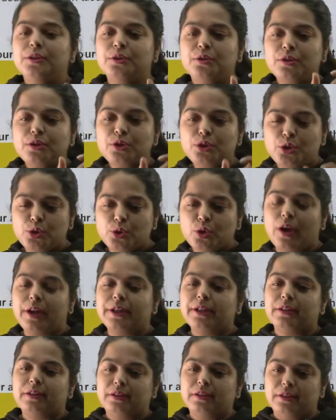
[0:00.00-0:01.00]

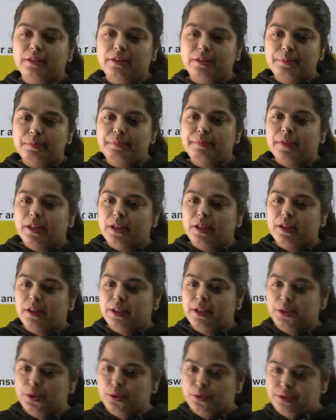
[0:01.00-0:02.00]
short
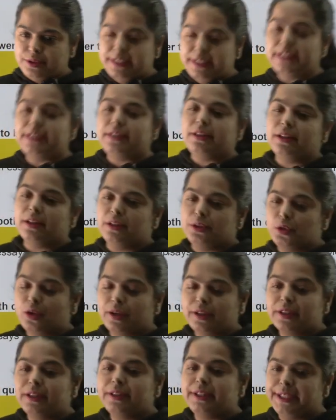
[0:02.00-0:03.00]

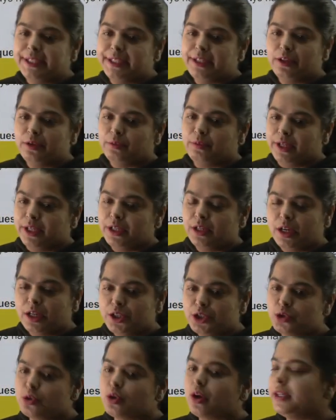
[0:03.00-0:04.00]
not the detailed one, a
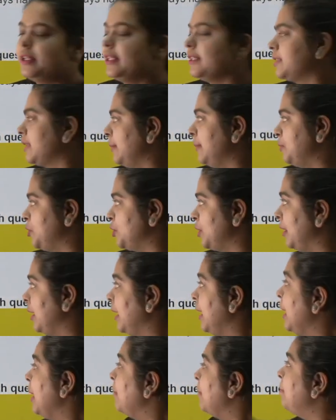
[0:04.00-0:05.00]
short description.
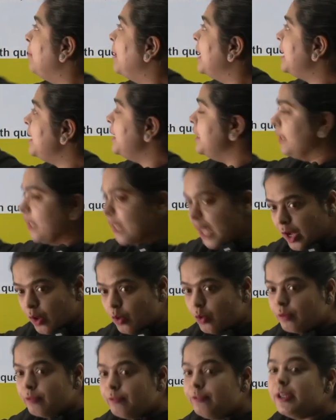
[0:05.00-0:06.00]
But
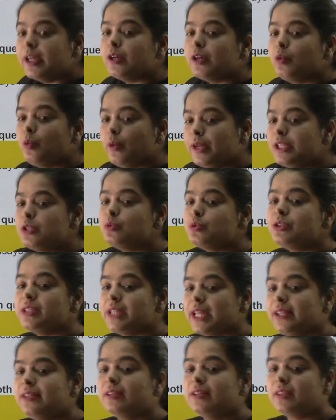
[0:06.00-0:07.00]
now we are going to
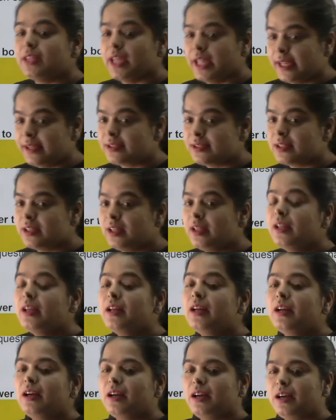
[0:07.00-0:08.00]
take the things
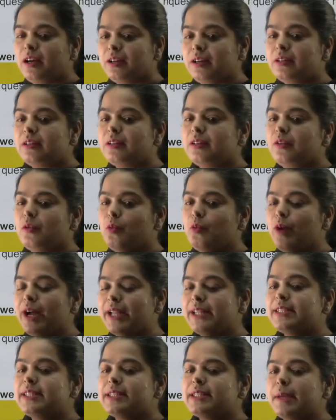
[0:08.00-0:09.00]

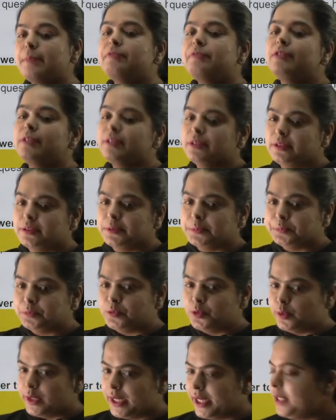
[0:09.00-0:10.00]
one step further,
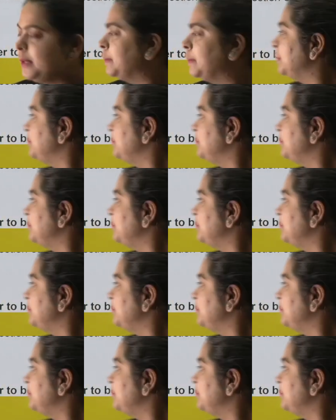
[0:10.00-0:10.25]
right?